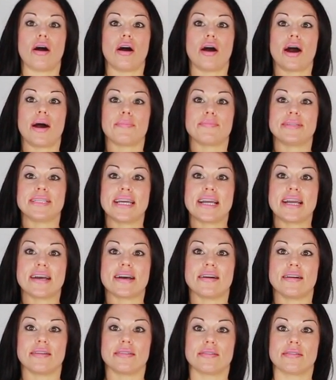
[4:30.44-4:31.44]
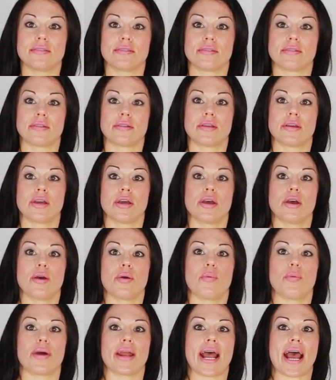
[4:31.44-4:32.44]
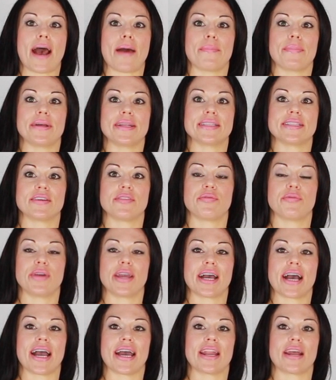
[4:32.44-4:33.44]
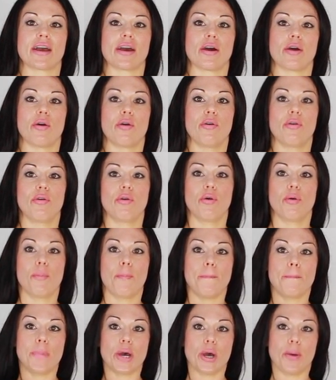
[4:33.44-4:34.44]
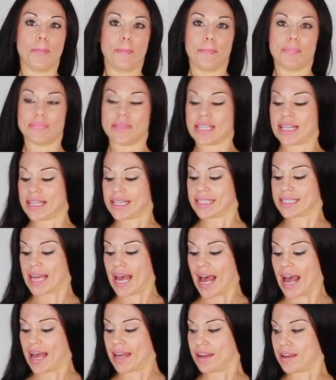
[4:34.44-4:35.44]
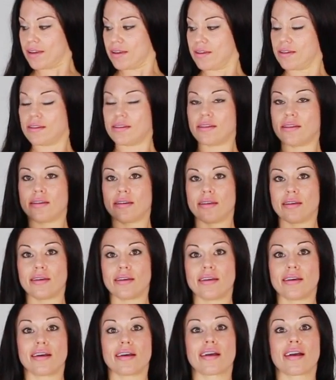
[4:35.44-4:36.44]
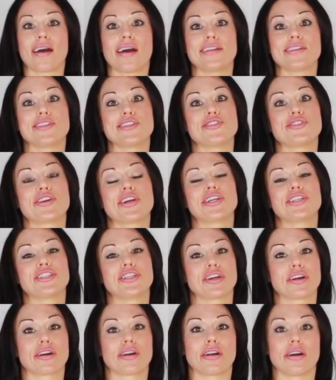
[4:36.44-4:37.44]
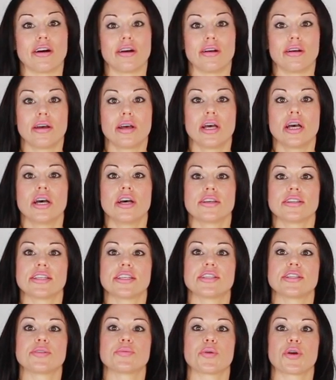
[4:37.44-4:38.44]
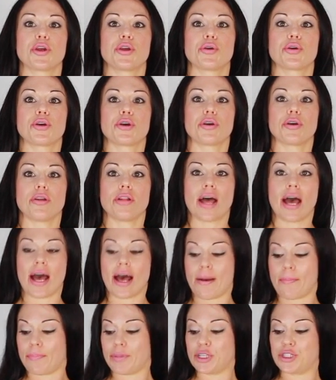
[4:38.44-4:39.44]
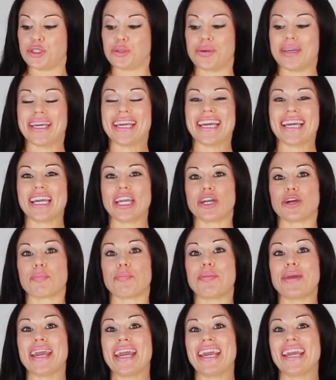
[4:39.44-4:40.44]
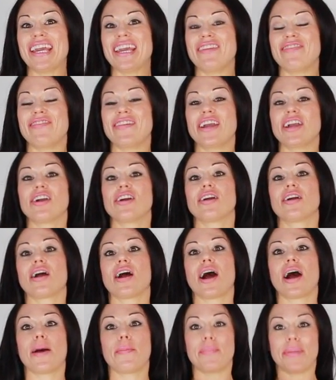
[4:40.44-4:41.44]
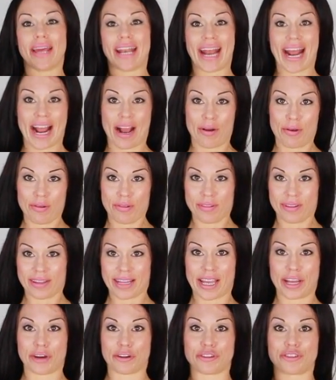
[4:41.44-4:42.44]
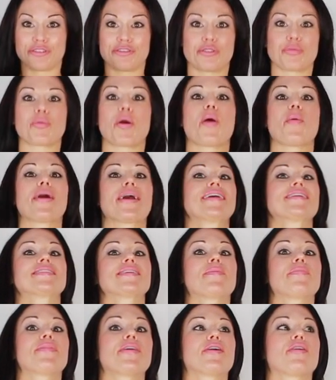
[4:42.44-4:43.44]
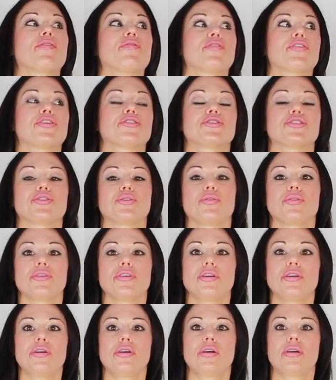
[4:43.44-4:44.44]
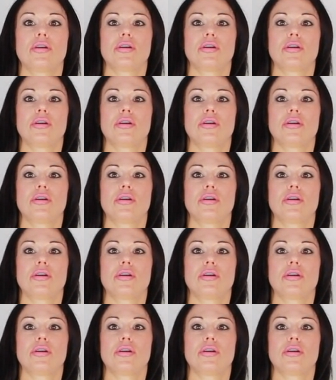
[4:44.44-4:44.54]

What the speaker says: up down, what happens if we kind of go boop to the side? Concentration curl. This is where you curl up, but you kick your pinky finger up and out like you're throwing something over your shoulder.